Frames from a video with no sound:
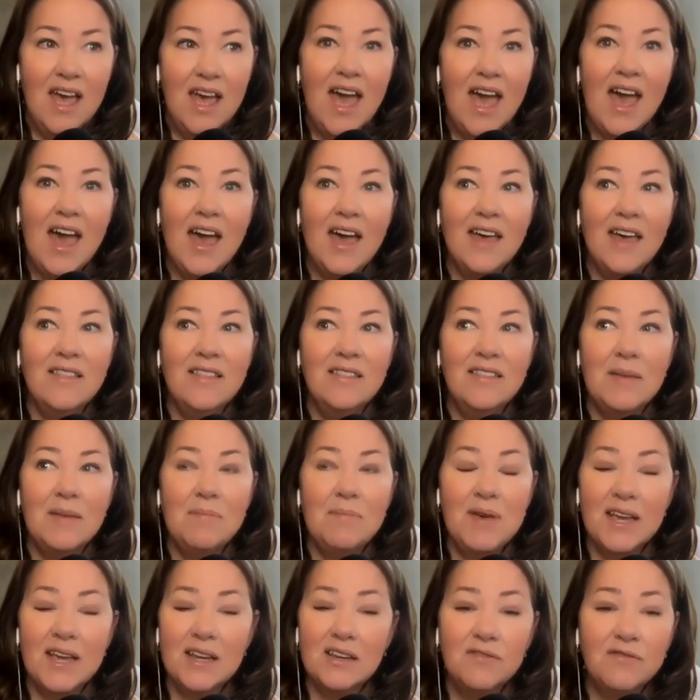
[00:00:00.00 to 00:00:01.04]
And they
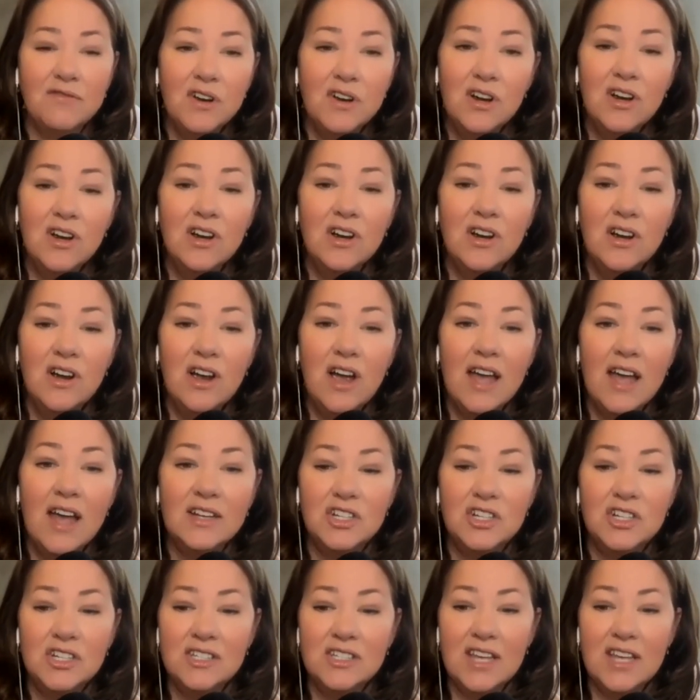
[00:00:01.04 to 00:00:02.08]
picked for her.
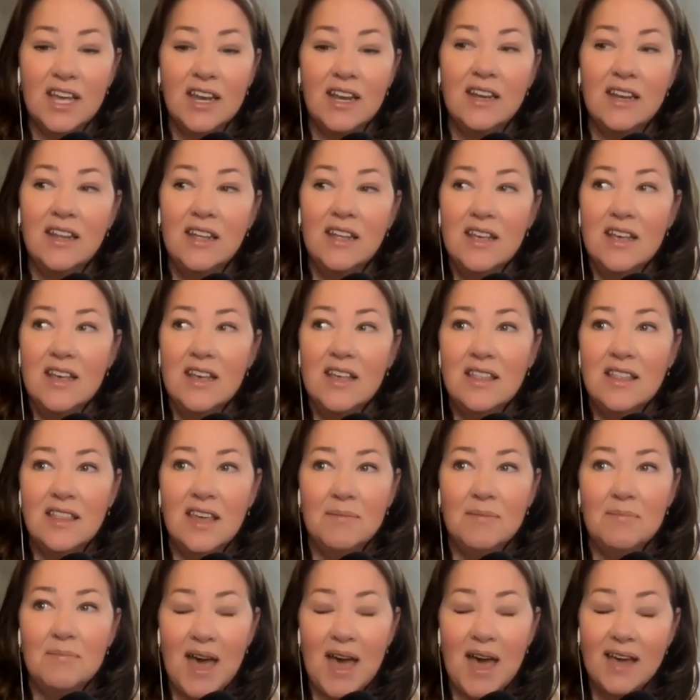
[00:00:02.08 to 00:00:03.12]
And she said
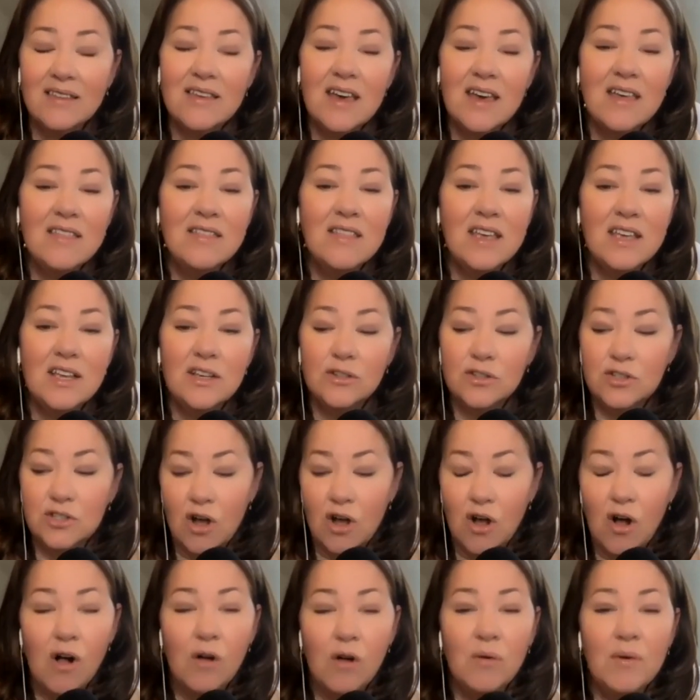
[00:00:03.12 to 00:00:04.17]
that back then they used
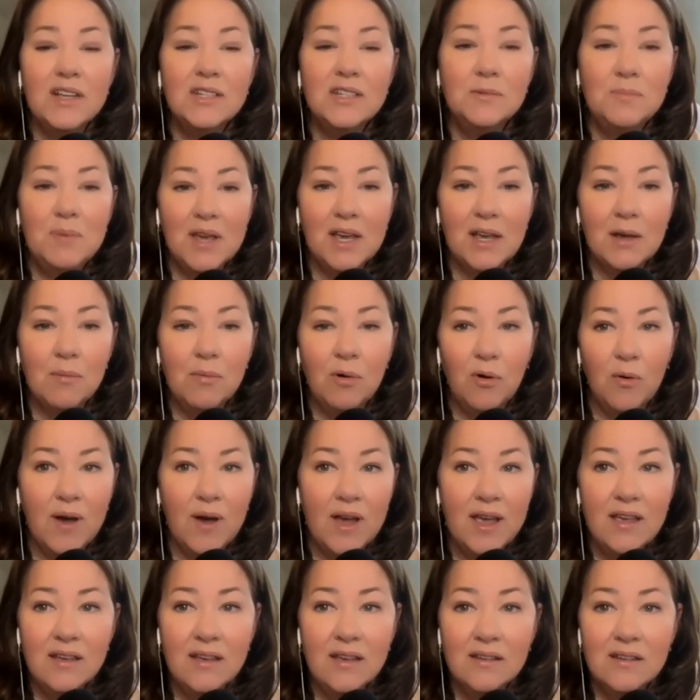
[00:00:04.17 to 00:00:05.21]
to always pick
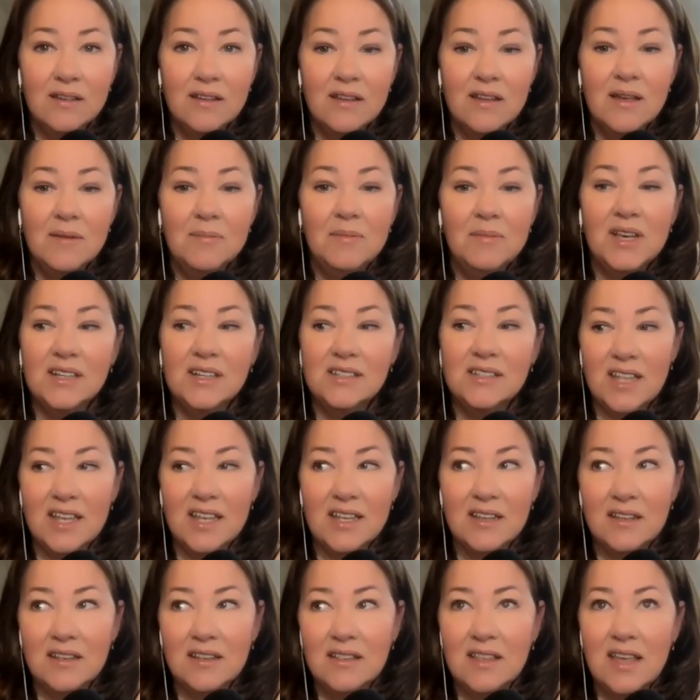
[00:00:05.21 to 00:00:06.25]
boy because
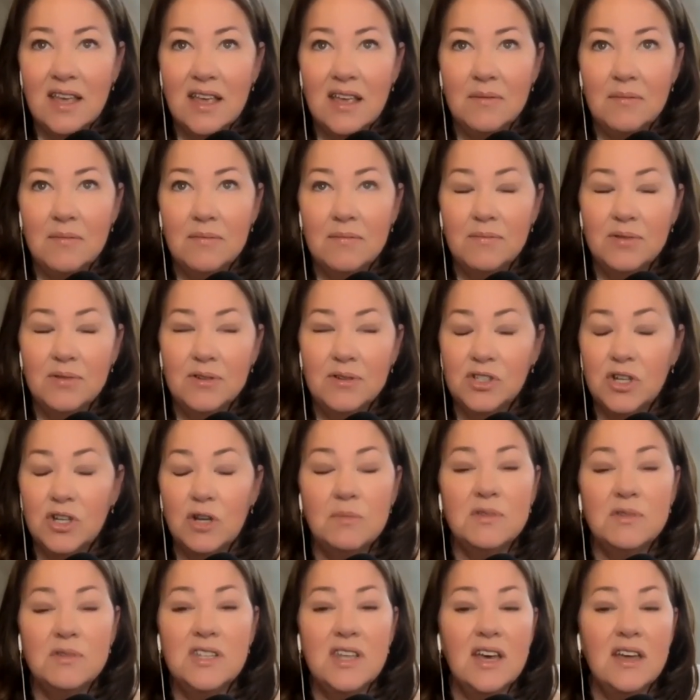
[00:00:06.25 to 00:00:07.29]
they
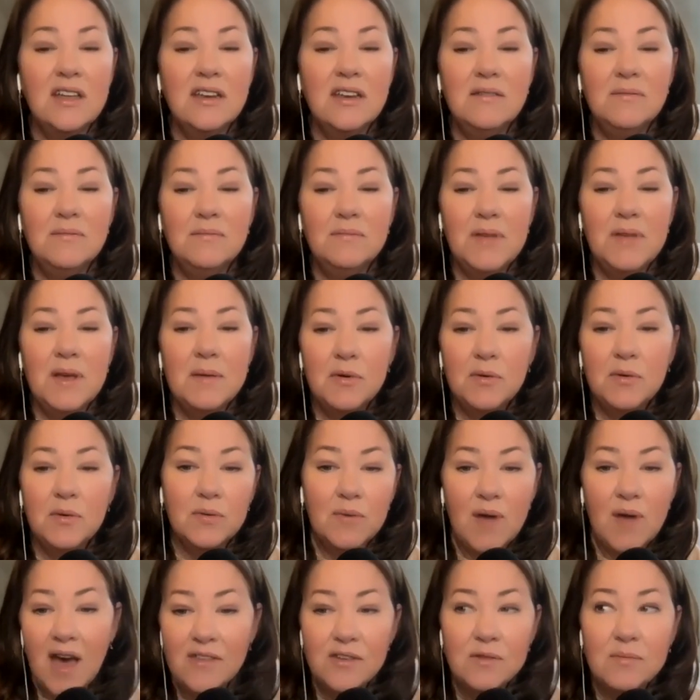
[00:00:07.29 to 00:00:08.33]
presumed that people would
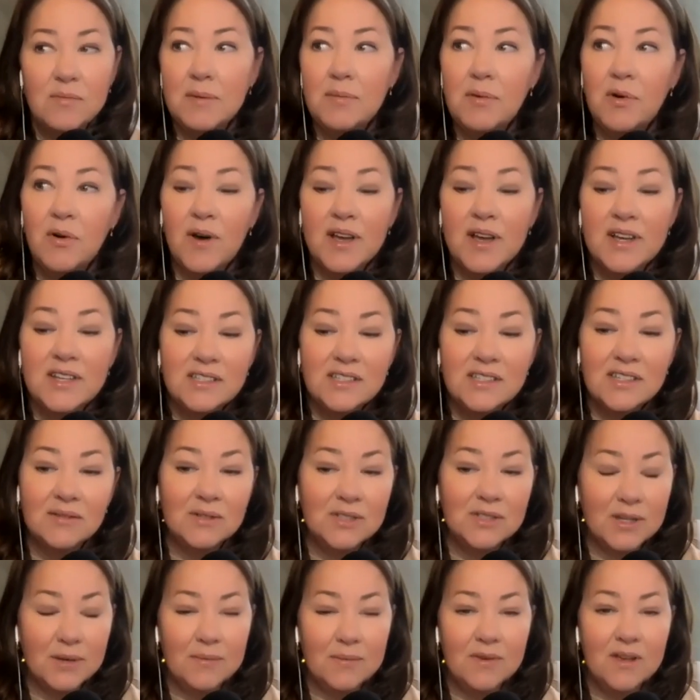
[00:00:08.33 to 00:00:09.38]
rather be boys. It
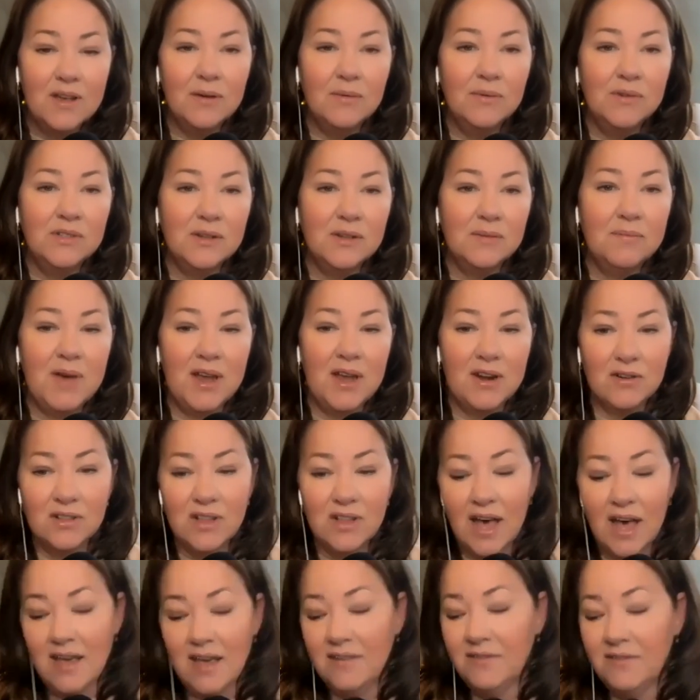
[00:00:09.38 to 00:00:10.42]
was a better
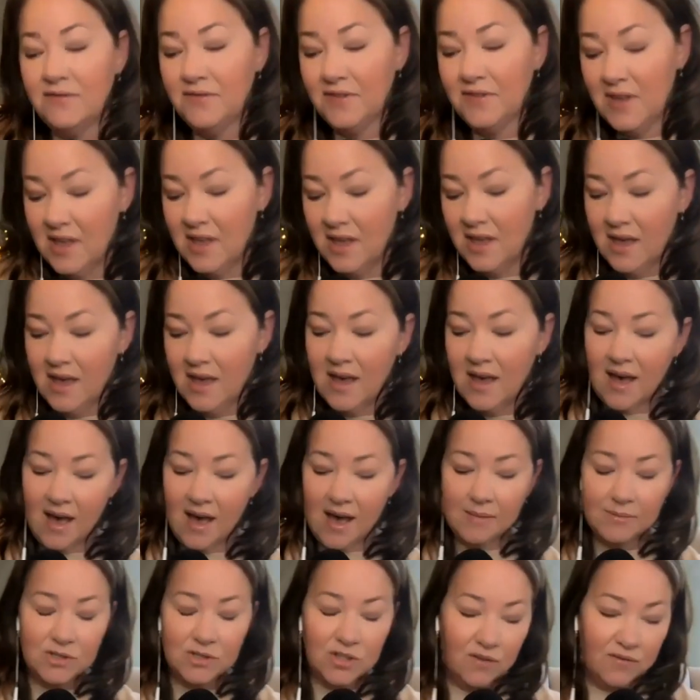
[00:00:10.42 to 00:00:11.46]
life.
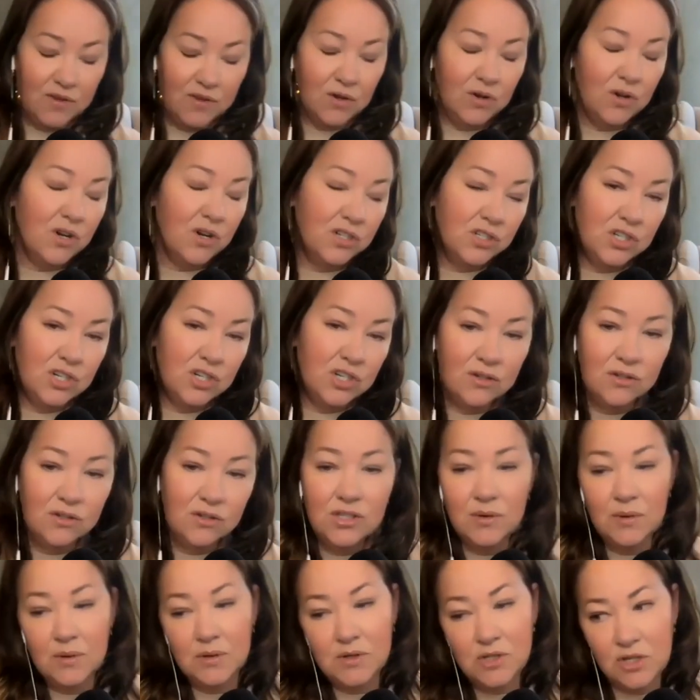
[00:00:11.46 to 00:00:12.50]
So if you could choose,
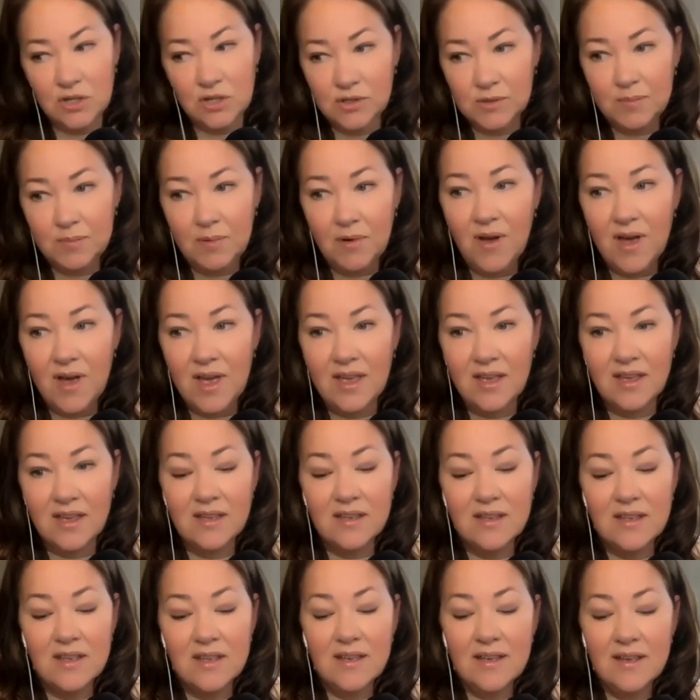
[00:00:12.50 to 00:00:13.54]
you would choose boy.
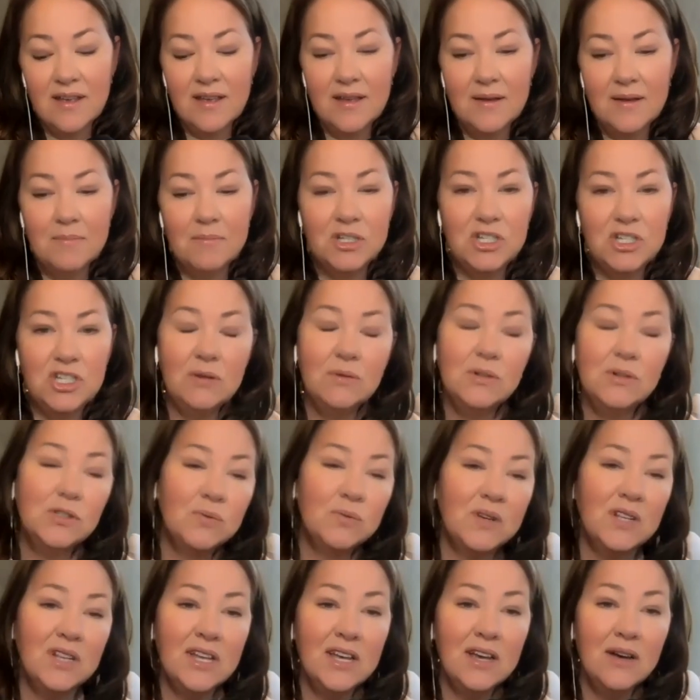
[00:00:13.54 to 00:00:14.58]
But she was
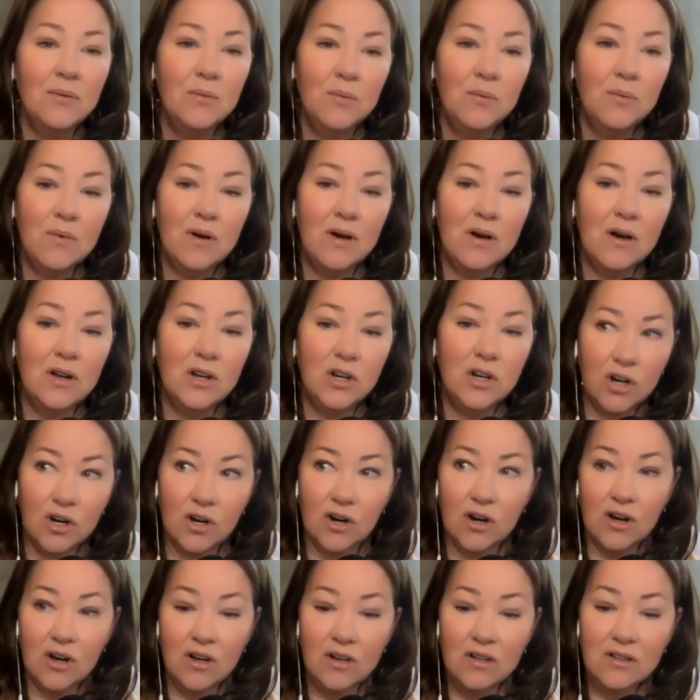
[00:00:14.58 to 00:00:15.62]
really a
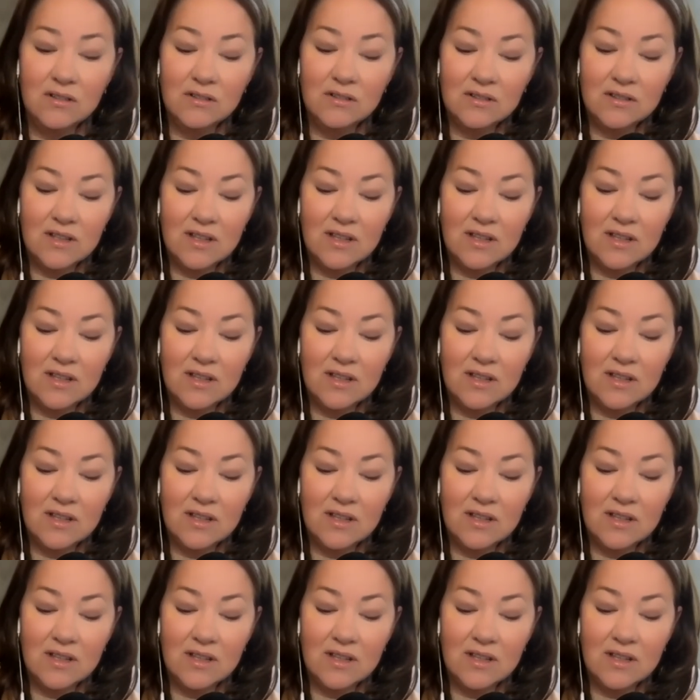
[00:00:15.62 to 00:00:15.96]
girl.